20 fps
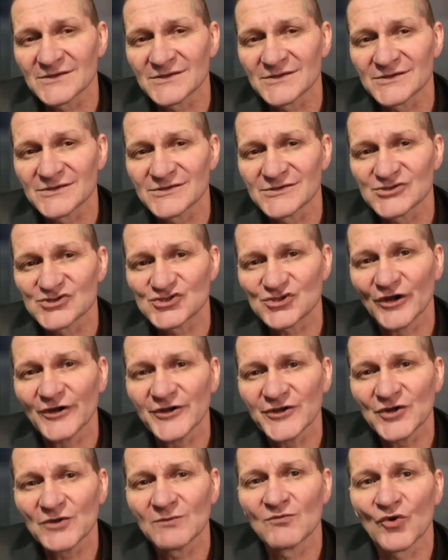Start
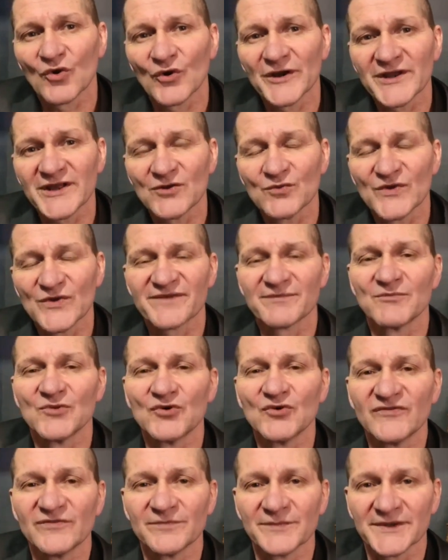your morning with
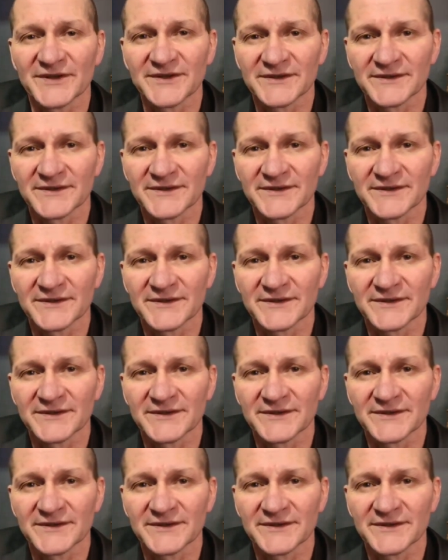movement.